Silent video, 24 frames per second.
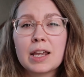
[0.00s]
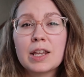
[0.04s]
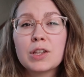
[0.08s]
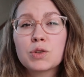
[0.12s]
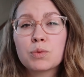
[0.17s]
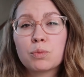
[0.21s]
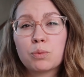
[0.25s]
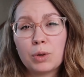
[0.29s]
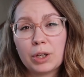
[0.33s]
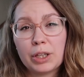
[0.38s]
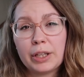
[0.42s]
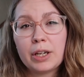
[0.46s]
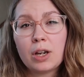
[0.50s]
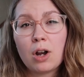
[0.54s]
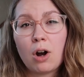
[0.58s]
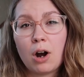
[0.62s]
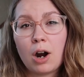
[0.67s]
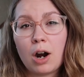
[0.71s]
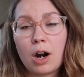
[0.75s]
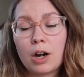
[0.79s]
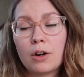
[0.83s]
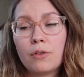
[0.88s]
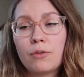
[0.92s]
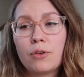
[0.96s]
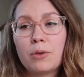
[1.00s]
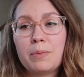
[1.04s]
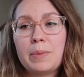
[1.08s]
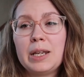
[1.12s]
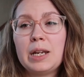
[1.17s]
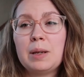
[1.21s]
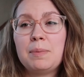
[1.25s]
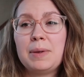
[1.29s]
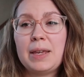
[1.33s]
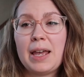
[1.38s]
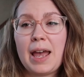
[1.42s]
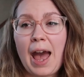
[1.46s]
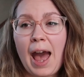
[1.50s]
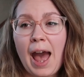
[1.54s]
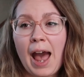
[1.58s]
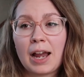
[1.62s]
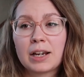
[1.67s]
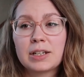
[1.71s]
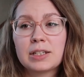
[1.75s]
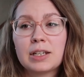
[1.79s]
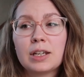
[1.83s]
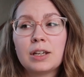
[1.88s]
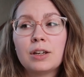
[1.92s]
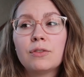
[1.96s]
It's really hard for me to be
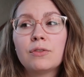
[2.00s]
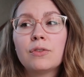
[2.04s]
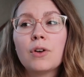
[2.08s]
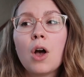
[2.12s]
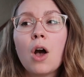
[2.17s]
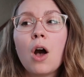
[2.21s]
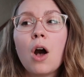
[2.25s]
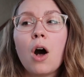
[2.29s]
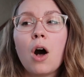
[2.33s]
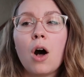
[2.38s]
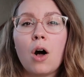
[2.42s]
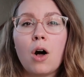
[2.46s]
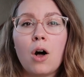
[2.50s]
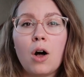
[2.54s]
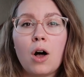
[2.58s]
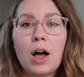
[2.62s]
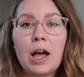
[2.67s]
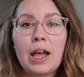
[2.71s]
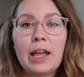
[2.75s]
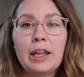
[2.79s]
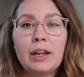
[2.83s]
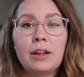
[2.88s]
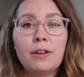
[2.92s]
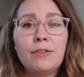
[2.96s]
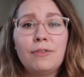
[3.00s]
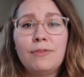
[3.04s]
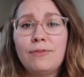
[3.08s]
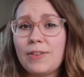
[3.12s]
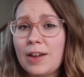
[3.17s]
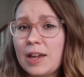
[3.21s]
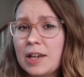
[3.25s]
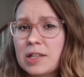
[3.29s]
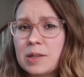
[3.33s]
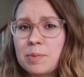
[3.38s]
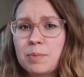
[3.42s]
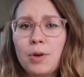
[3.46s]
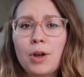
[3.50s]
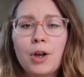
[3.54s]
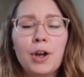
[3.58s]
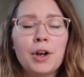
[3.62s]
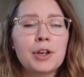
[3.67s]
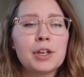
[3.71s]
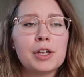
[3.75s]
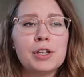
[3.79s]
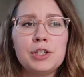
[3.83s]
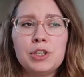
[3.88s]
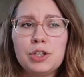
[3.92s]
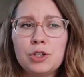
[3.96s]
active on
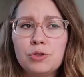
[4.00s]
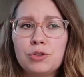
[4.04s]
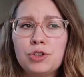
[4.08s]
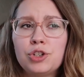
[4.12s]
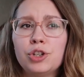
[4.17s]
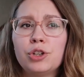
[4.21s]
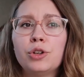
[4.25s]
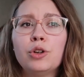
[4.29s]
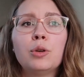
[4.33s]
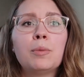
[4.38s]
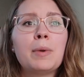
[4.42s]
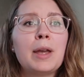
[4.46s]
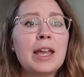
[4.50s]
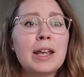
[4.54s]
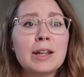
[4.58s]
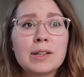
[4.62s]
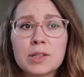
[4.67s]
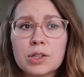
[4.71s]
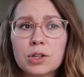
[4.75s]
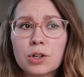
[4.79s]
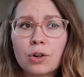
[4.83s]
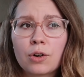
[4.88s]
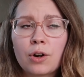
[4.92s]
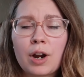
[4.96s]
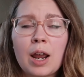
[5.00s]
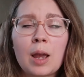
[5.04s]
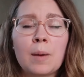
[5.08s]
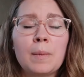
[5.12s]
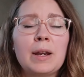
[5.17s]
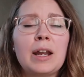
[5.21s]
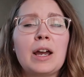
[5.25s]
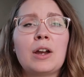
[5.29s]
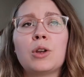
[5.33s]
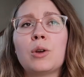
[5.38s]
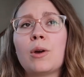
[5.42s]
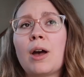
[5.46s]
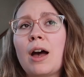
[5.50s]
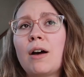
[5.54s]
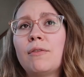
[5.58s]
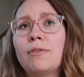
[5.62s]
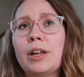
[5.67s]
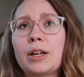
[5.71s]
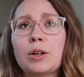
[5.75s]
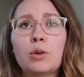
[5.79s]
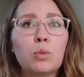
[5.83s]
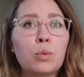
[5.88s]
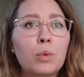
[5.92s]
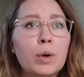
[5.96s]
Facebook, YouTube, Instagram, and now you have
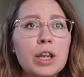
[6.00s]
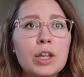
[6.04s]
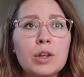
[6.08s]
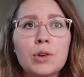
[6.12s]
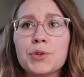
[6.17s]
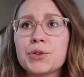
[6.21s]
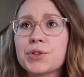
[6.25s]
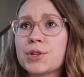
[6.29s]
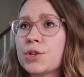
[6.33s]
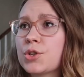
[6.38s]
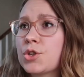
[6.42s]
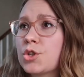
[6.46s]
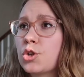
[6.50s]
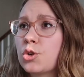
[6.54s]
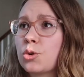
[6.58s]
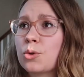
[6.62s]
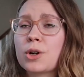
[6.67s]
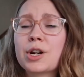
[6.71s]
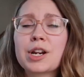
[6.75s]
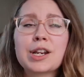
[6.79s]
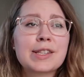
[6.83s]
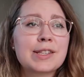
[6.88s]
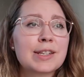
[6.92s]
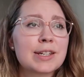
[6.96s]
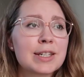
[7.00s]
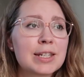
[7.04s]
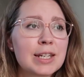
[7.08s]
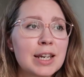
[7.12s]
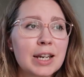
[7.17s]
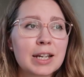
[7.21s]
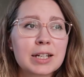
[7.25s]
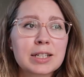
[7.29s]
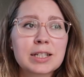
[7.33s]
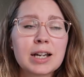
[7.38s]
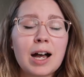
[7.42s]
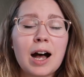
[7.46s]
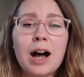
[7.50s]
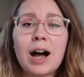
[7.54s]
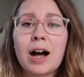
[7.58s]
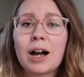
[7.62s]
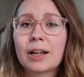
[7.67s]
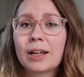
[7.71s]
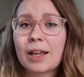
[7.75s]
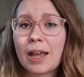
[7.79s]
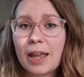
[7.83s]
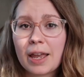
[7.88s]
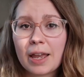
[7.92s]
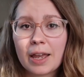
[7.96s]
like reels and stories and
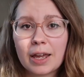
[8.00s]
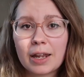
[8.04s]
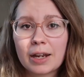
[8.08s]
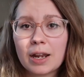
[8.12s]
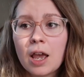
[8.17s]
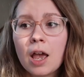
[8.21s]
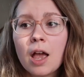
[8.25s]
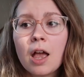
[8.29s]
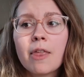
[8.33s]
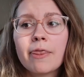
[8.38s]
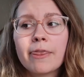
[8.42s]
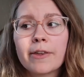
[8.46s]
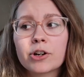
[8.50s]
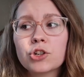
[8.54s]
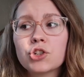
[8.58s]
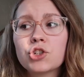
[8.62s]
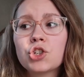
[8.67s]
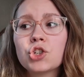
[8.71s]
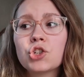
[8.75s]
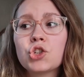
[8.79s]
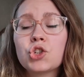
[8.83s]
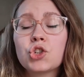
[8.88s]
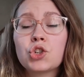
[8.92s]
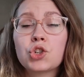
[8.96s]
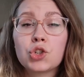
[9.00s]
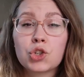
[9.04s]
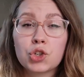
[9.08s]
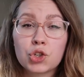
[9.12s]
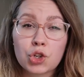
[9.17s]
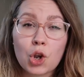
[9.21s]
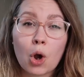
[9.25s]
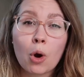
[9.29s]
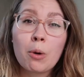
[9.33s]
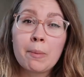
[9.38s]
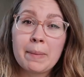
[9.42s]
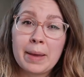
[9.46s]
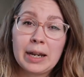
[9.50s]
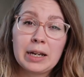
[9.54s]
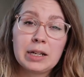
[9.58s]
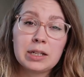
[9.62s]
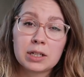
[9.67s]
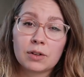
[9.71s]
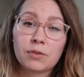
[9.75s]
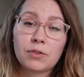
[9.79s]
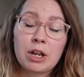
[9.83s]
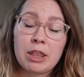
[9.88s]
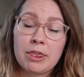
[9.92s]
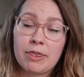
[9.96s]
TikTok, and there's just so many
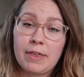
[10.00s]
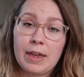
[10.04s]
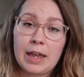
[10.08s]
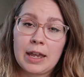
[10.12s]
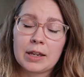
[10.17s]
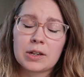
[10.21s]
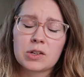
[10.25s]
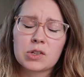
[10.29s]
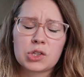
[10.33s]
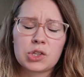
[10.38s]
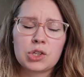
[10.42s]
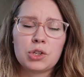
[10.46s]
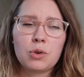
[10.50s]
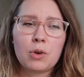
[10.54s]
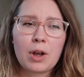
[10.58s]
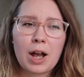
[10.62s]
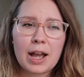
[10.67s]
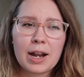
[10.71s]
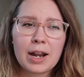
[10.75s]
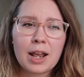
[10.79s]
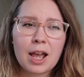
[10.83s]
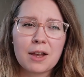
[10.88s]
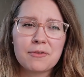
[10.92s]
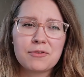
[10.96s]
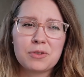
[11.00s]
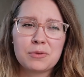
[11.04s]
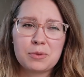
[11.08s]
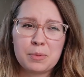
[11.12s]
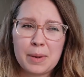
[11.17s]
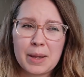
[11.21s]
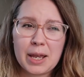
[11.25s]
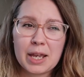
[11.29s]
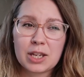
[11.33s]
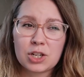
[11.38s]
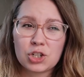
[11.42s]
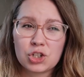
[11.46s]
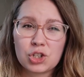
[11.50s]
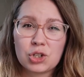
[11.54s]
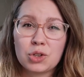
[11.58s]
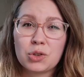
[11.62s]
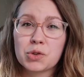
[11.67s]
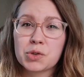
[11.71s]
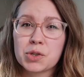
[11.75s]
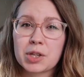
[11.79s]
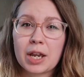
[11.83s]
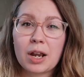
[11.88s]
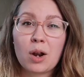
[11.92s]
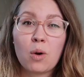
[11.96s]
different things. So you kind of have to pick and
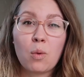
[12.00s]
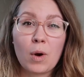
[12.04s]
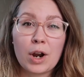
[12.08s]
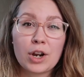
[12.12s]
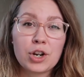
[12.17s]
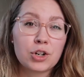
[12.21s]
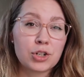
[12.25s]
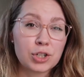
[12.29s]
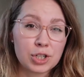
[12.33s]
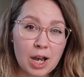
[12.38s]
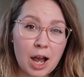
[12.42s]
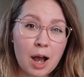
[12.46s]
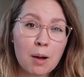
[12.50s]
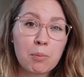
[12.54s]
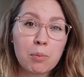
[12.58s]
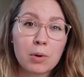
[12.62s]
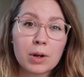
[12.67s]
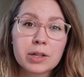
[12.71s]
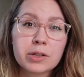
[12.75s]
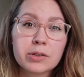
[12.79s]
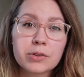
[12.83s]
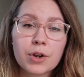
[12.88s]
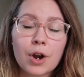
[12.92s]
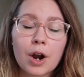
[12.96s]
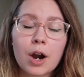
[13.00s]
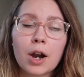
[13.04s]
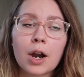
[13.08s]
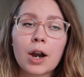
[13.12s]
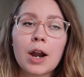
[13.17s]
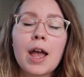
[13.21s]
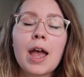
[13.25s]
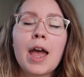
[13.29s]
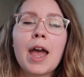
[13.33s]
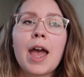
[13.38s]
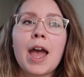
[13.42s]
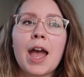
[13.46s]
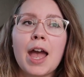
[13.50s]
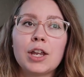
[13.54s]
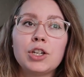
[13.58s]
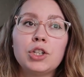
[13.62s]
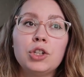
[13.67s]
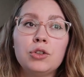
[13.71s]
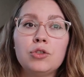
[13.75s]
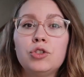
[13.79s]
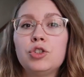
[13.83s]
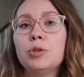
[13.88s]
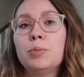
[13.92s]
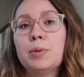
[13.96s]
choose like what your top ones are, and
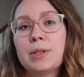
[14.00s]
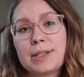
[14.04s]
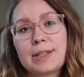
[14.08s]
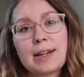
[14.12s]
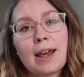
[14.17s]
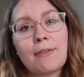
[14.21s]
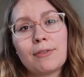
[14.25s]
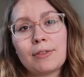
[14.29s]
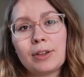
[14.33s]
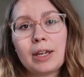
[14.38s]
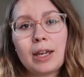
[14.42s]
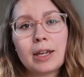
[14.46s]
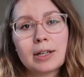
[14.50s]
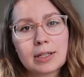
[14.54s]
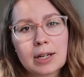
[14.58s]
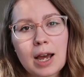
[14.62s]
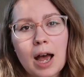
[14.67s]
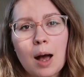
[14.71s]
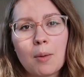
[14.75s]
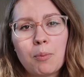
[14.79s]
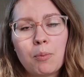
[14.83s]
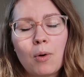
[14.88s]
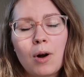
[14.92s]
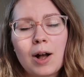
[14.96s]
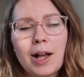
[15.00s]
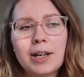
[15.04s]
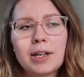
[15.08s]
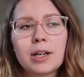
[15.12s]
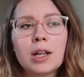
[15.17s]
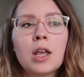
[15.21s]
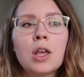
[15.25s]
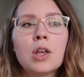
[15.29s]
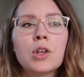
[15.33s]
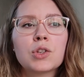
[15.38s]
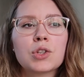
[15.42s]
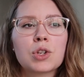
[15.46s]
YouTube is definitely a top one.